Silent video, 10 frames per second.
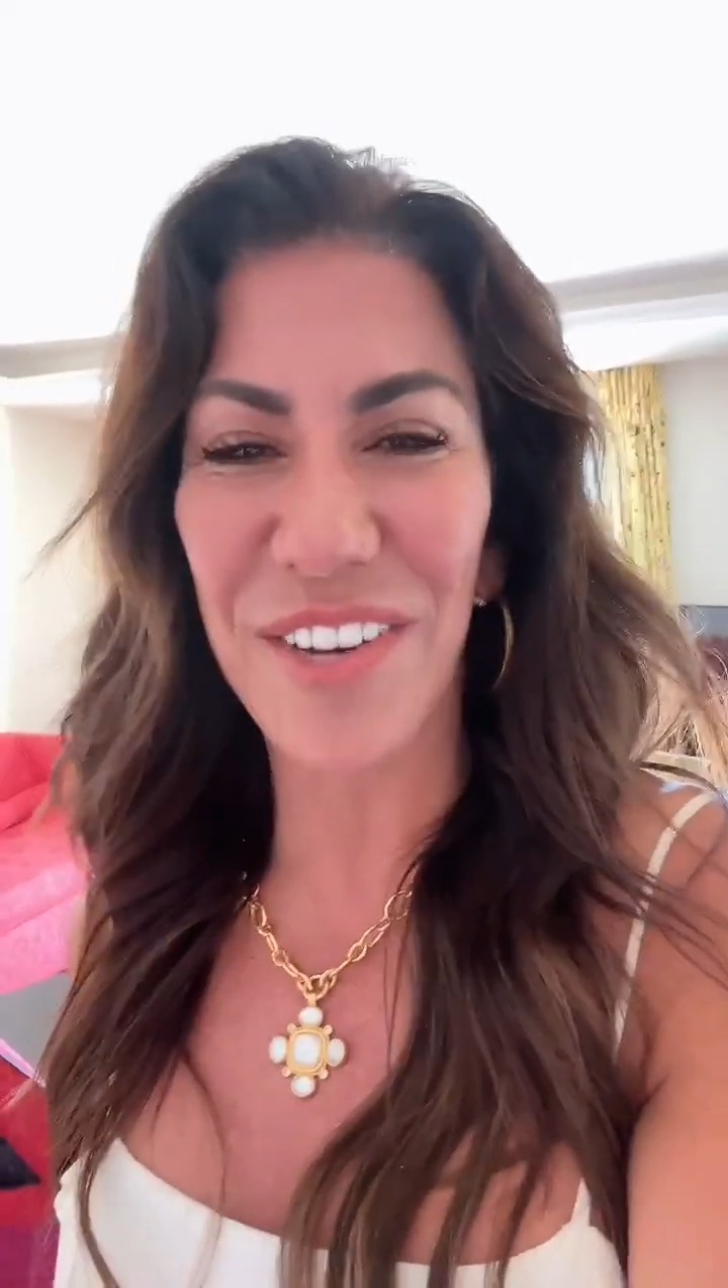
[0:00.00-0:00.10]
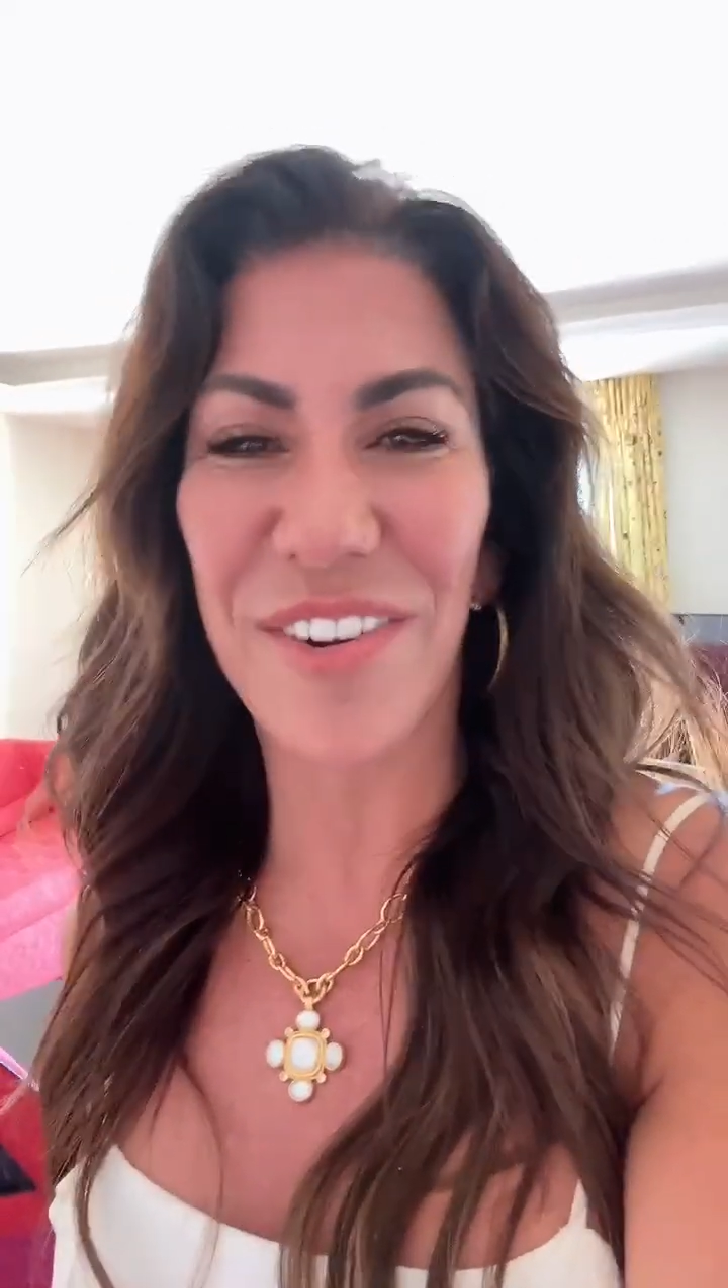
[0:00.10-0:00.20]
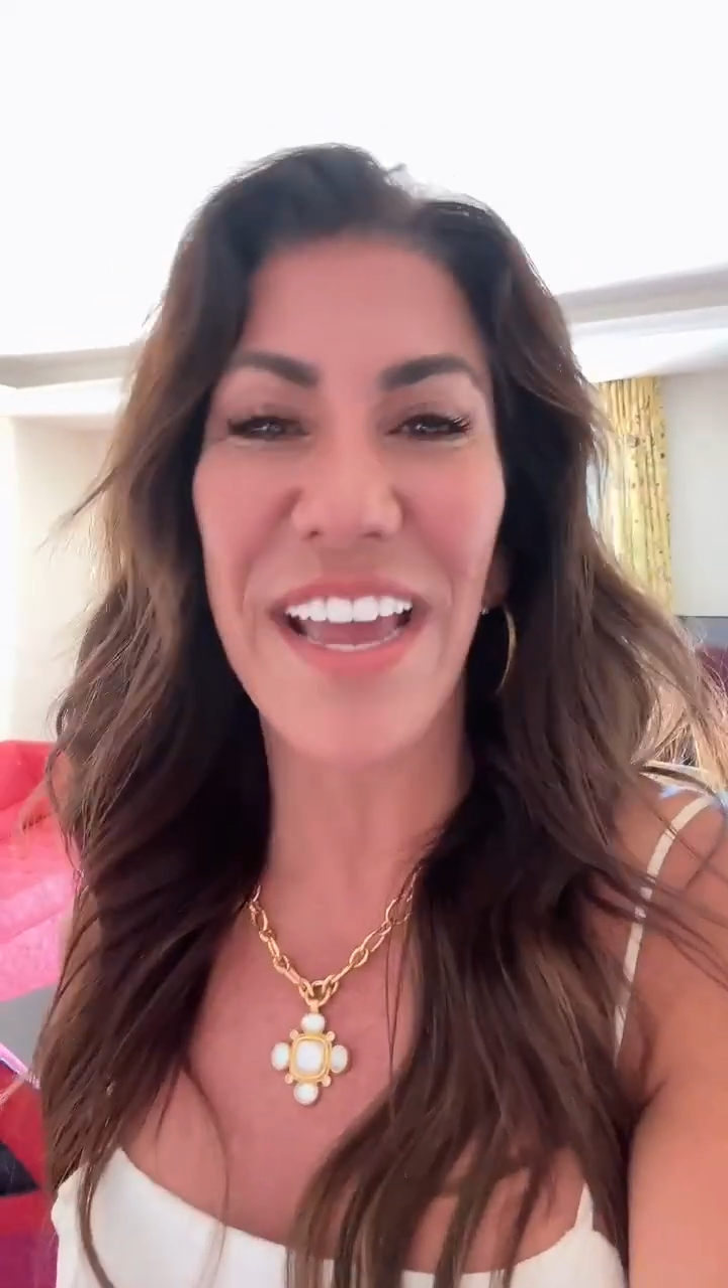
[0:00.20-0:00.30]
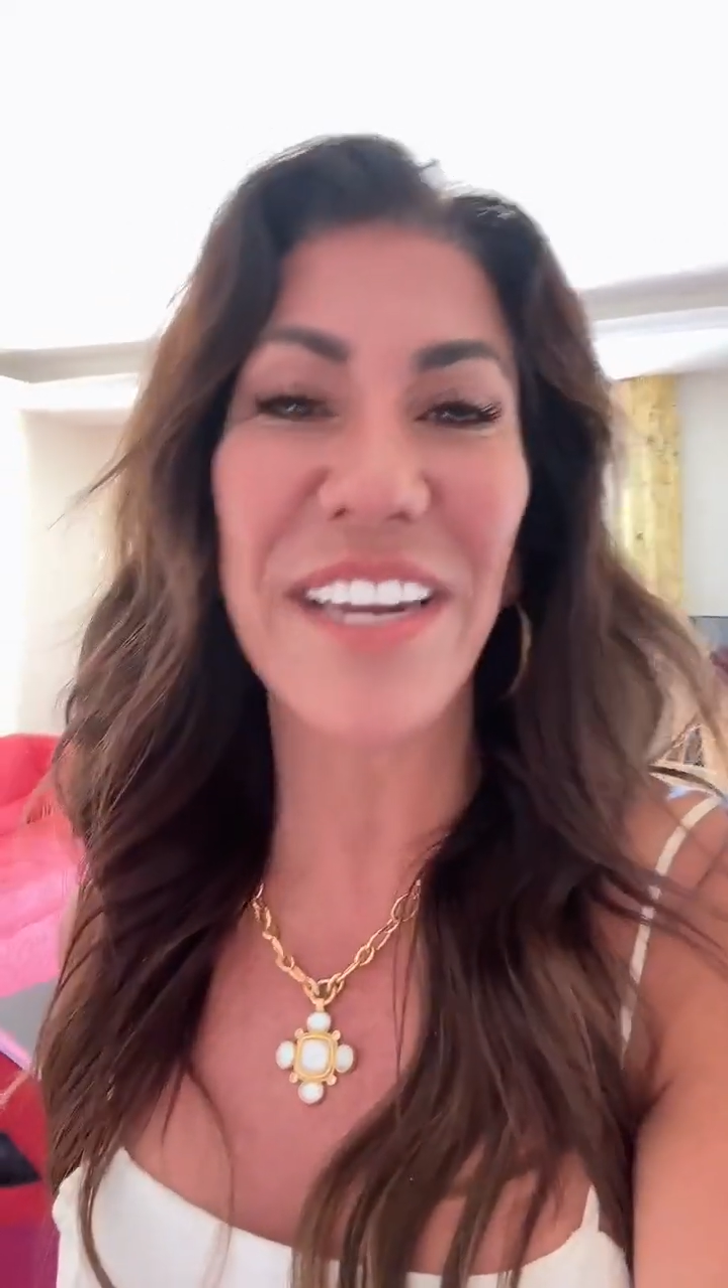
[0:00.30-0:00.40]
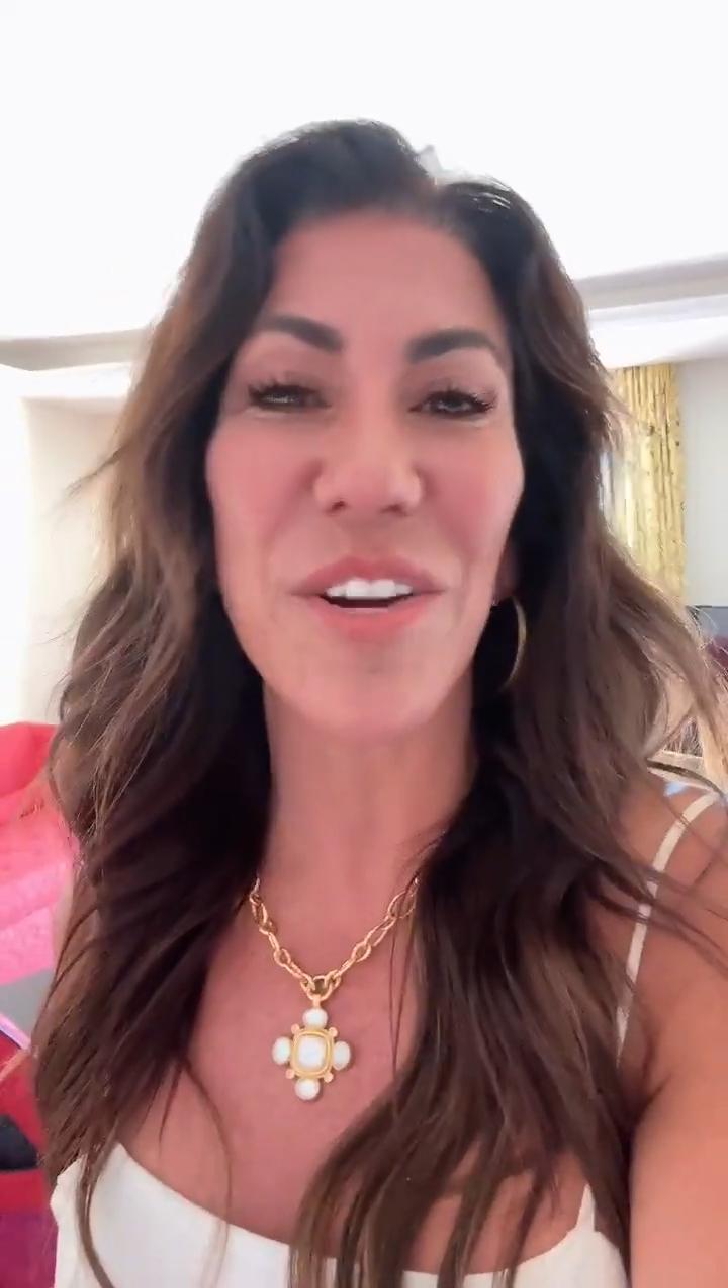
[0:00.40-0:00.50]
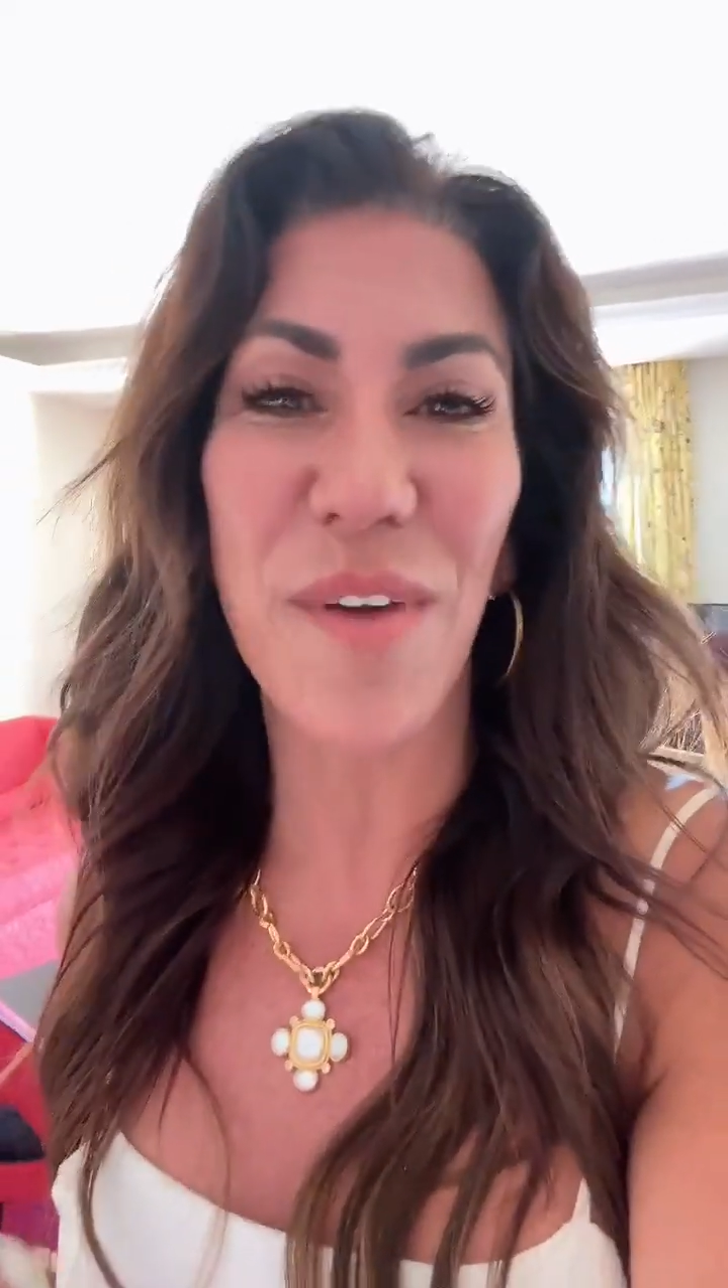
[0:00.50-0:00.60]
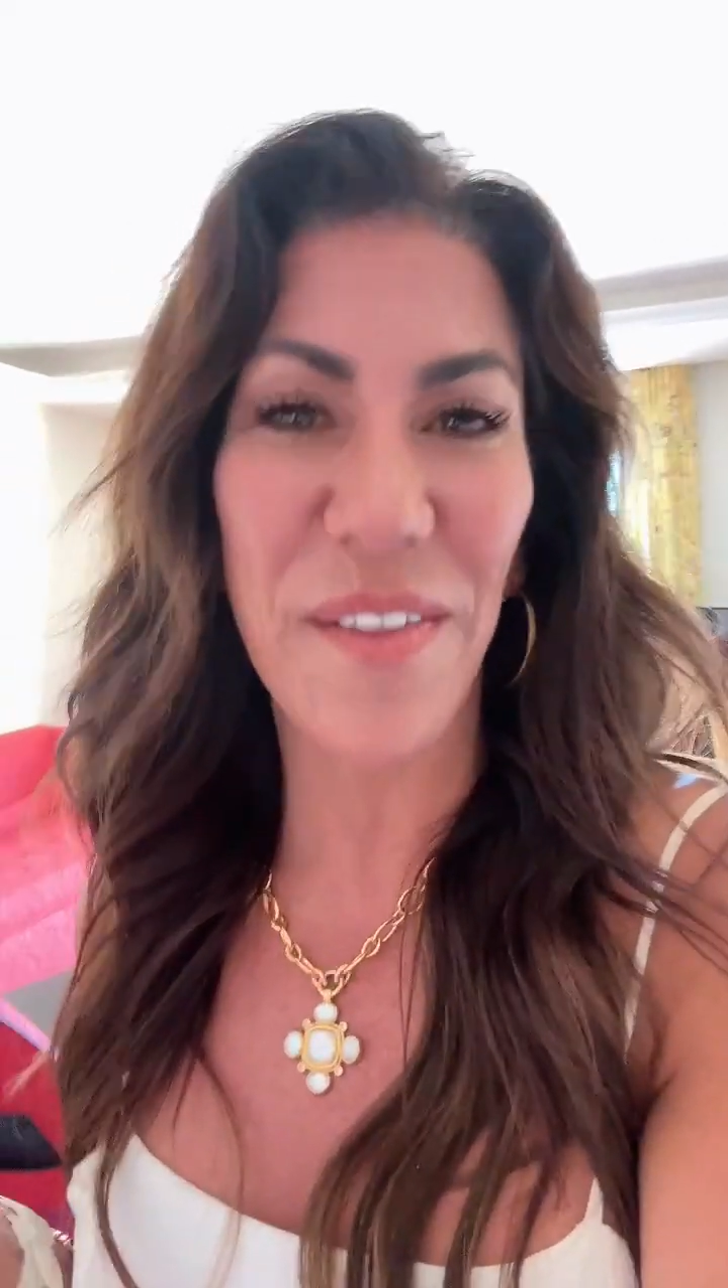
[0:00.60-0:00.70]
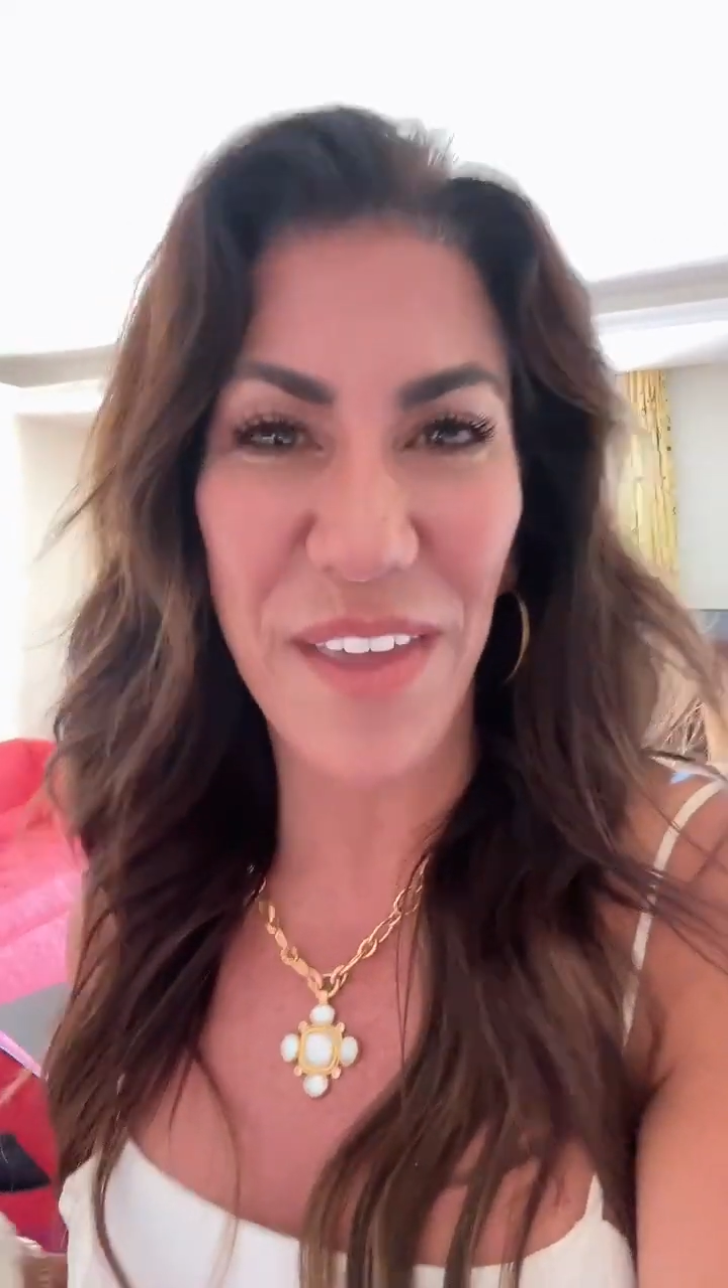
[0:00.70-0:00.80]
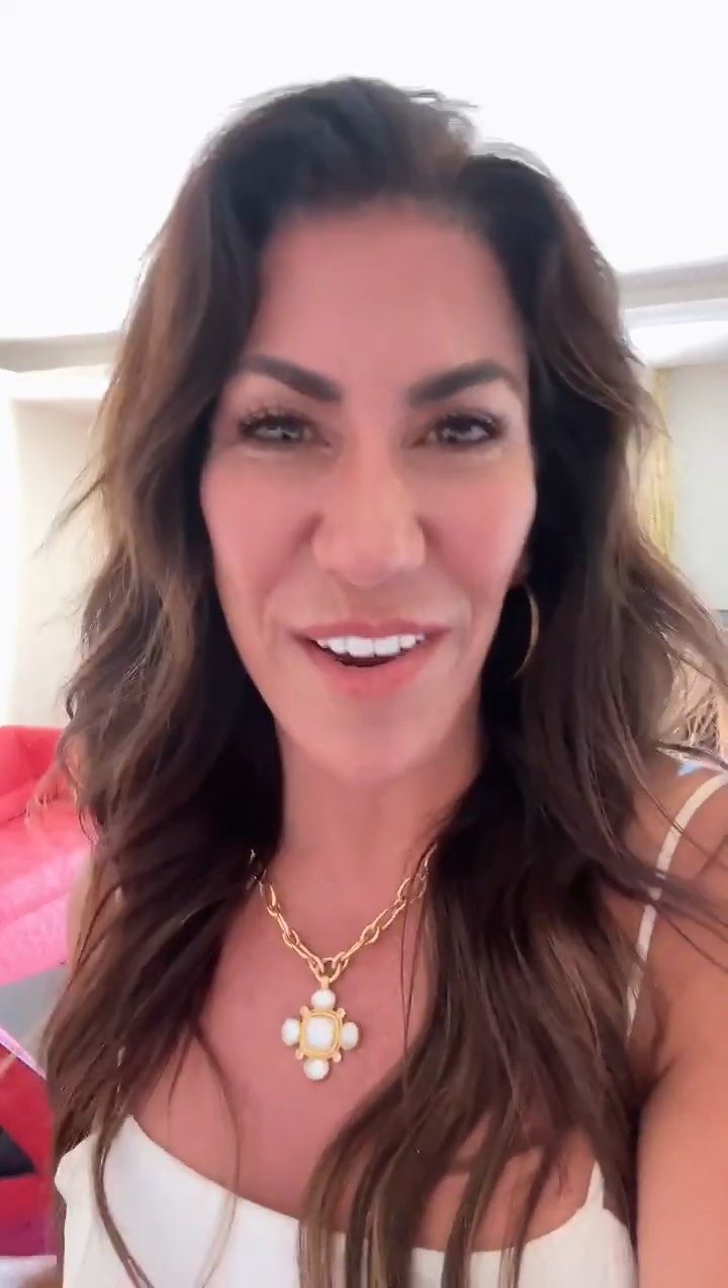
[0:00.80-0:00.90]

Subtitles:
created around the